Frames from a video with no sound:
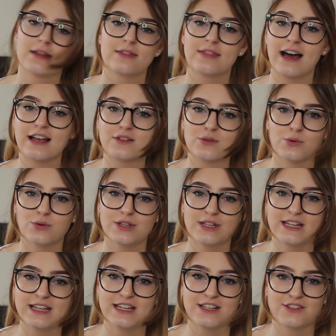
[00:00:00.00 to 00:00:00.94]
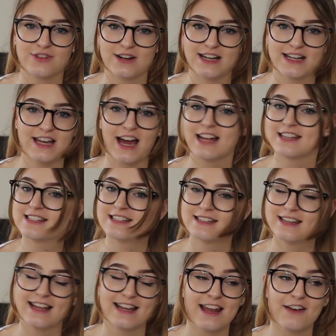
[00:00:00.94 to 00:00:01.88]
that's all you need really, at
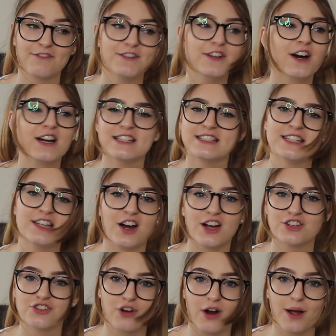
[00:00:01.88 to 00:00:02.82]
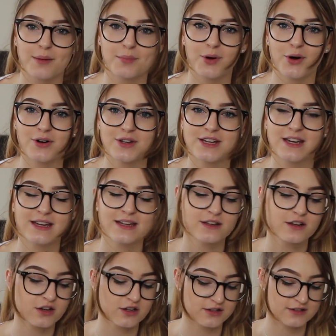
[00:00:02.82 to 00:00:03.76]
$11.99 tripod,
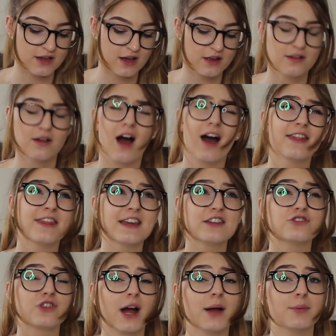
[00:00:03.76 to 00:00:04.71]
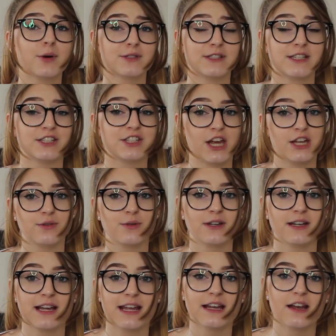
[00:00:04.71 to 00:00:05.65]
because I think tripods are
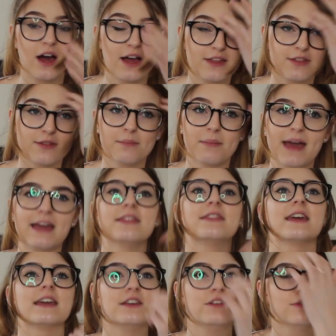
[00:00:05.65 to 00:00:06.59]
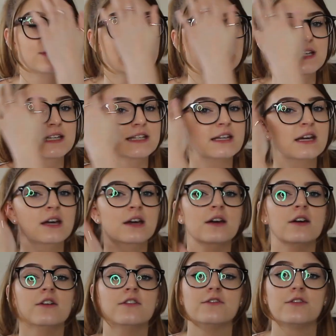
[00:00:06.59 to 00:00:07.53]
genuinely like the main thing you need
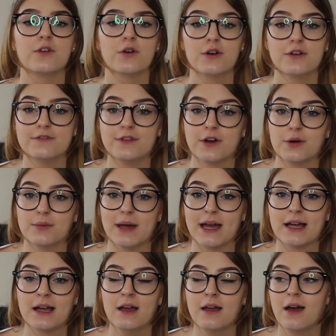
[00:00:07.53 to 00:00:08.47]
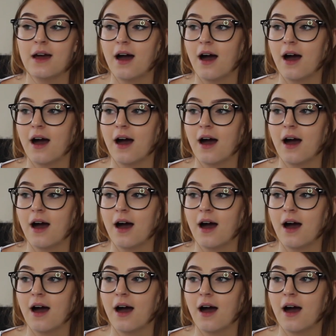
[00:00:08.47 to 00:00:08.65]
for filming,